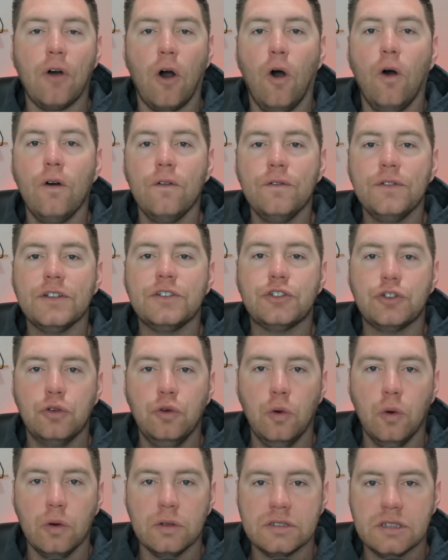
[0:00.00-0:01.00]
all of the
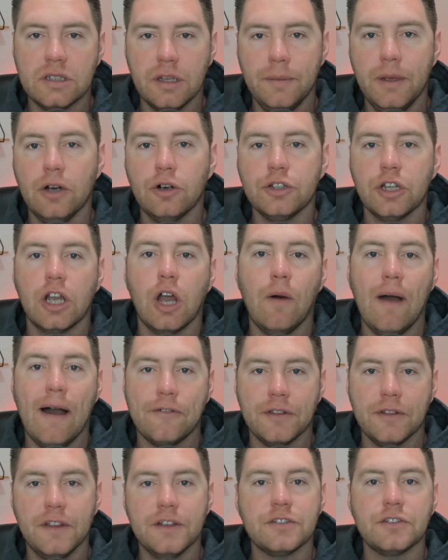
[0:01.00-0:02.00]
tools to be able to go
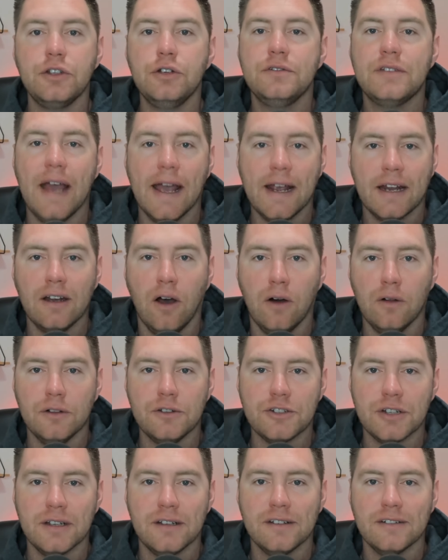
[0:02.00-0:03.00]
after this new
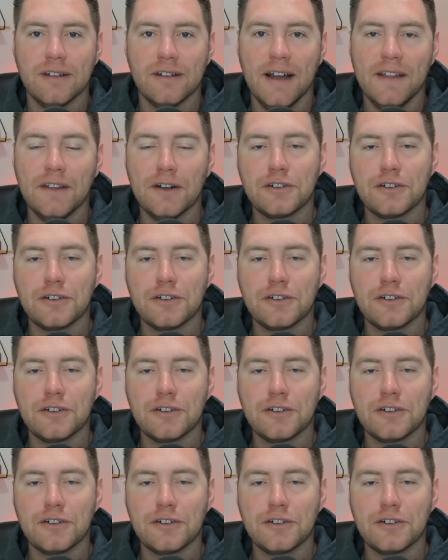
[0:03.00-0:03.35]
technology, right?